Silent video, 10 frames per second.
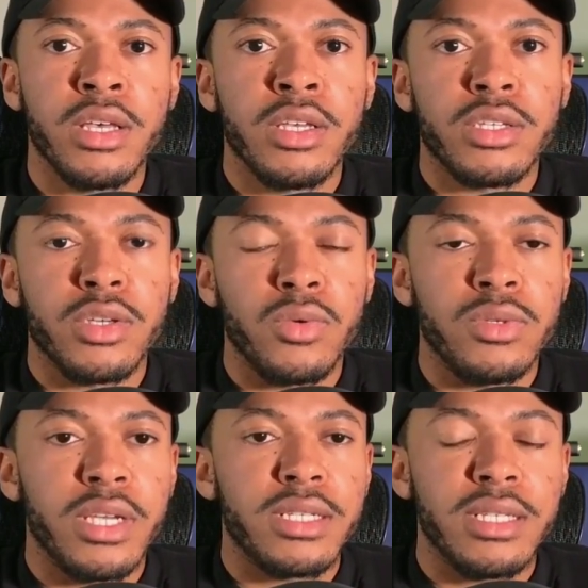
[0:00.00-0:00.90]
So
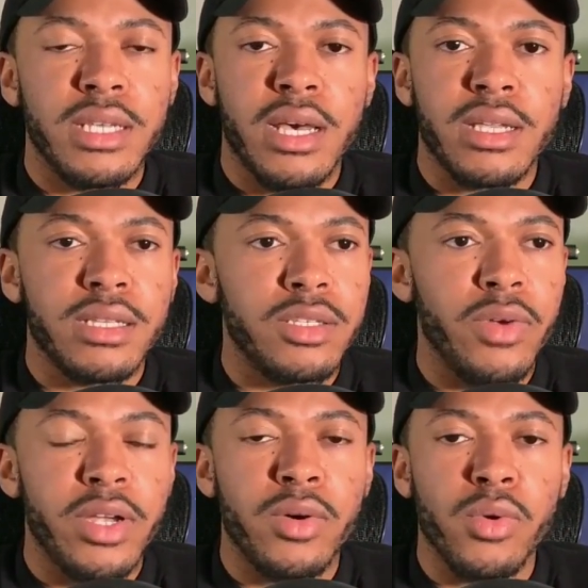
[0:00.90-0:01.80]
Jason Dion,
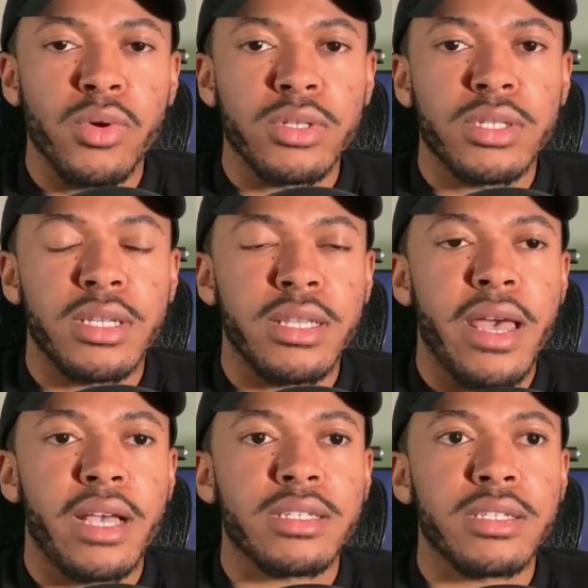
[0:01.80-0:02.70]
great course, and
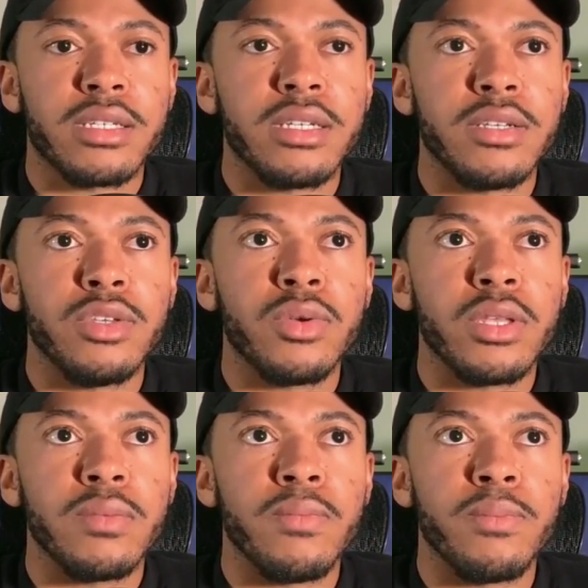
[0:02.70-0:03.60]
actually you
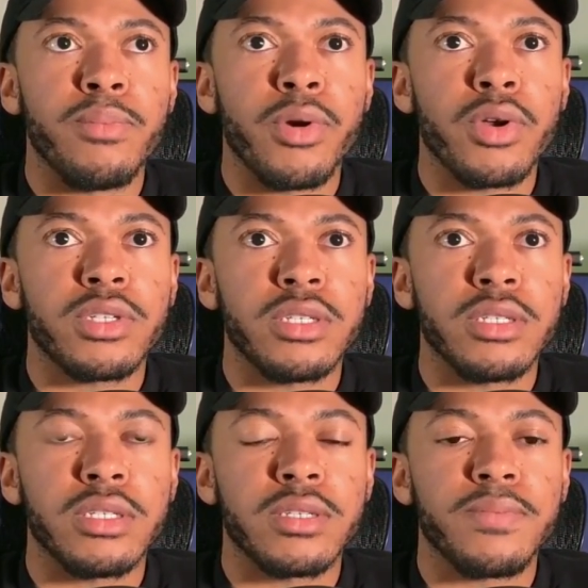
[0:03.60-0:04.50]
can
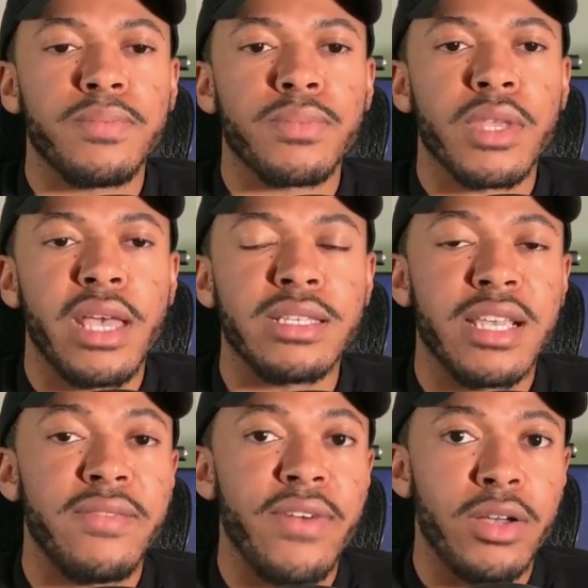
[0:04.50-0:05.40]
purchase
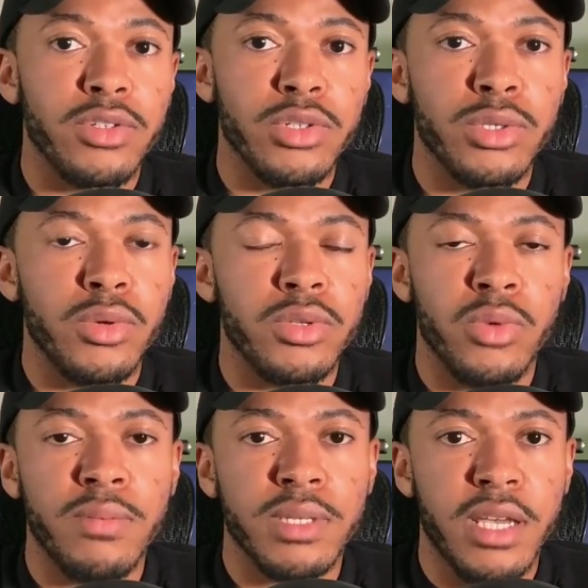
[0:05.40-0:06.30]
exam vouchers through his
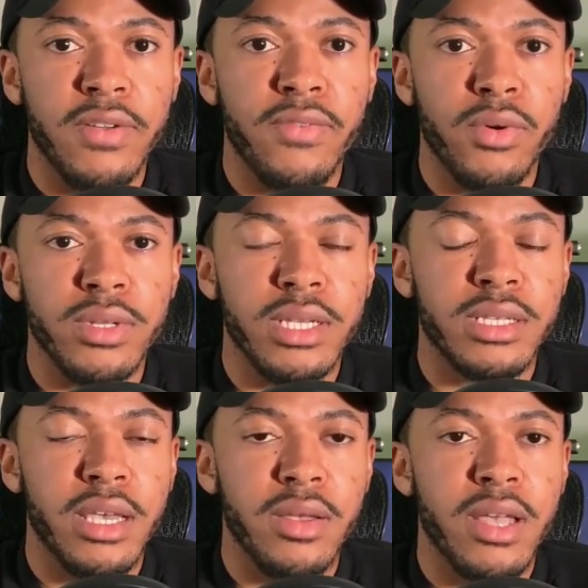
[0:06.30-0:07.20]
website for a
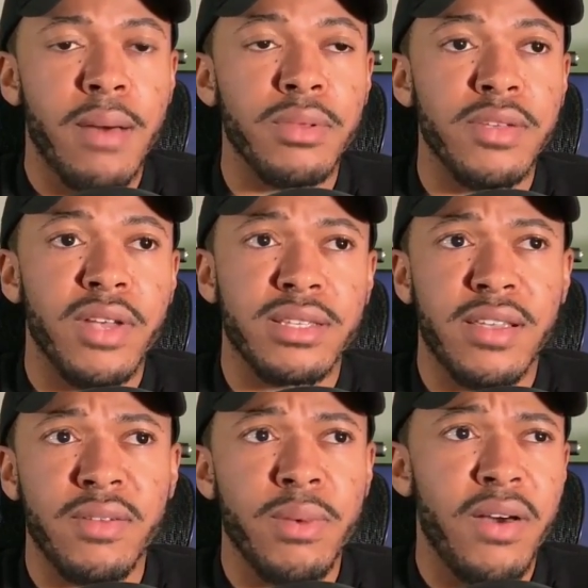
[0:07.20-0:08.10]
discount. I believe I
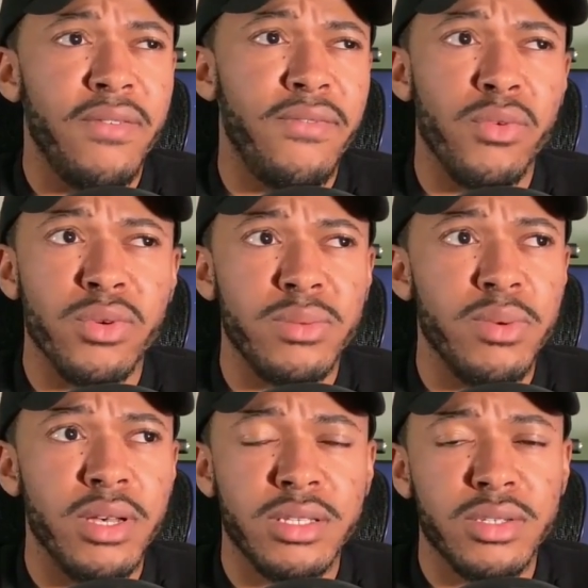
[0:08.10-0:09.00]
saved about 40
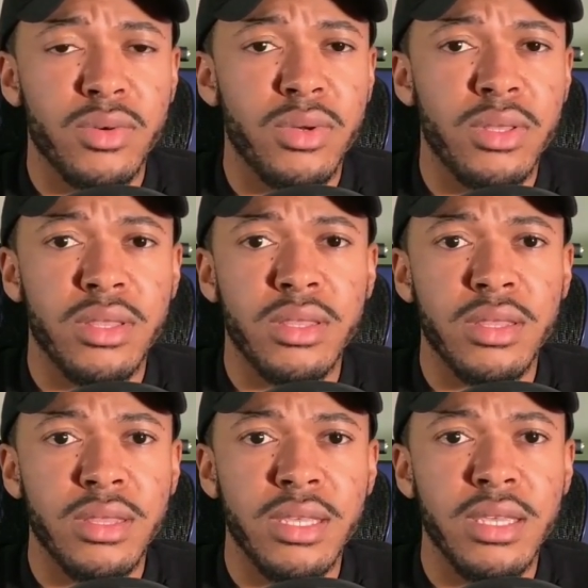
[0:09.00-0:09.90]
bucks on
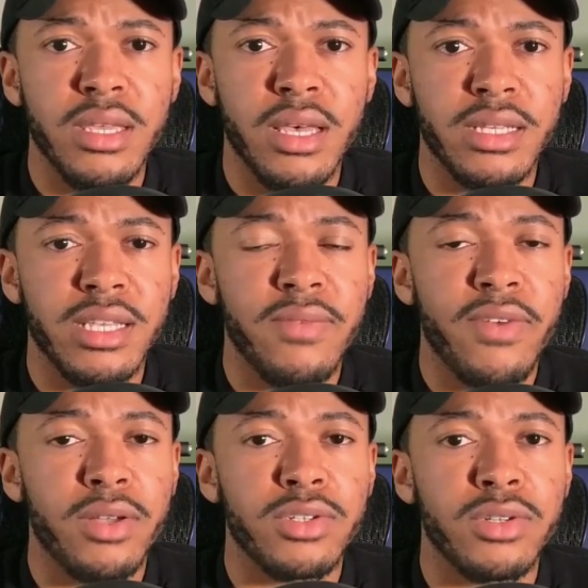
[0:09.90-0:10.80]
the exam
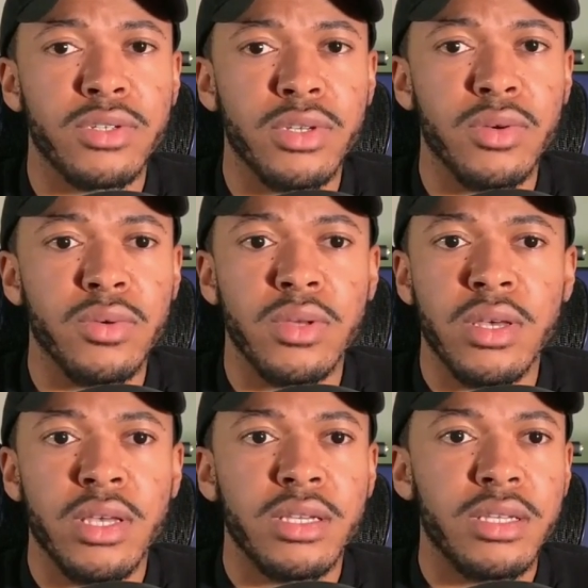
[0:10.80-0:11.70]
vouchers. So,
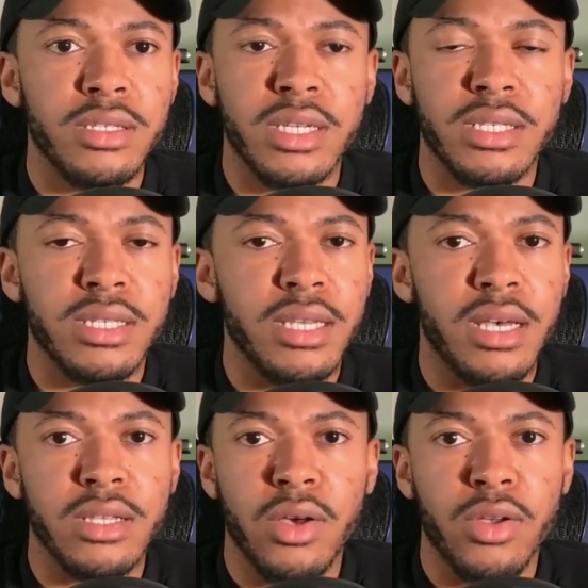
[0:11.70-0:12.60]
Jason
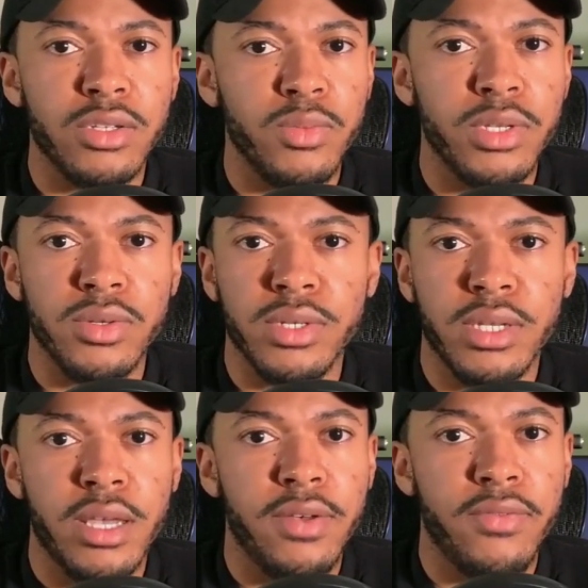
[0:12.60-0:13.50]
Dion, awesome resource to
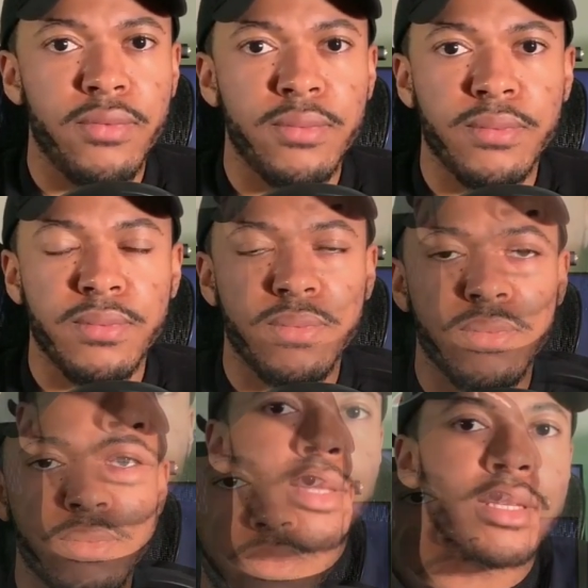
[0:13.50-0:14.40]
have.
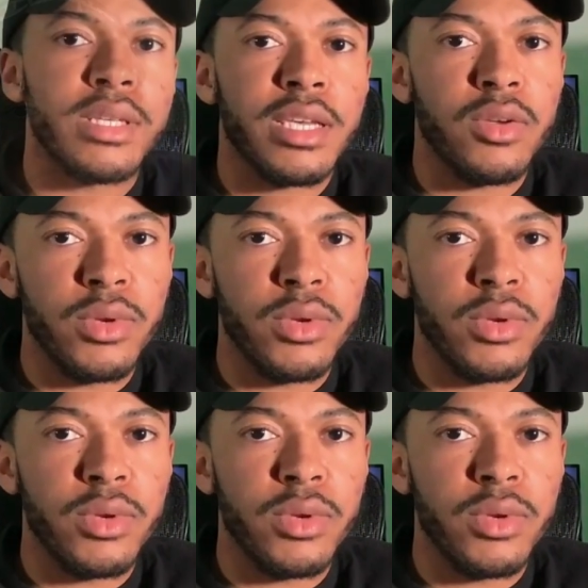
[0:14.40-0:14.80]
So, the second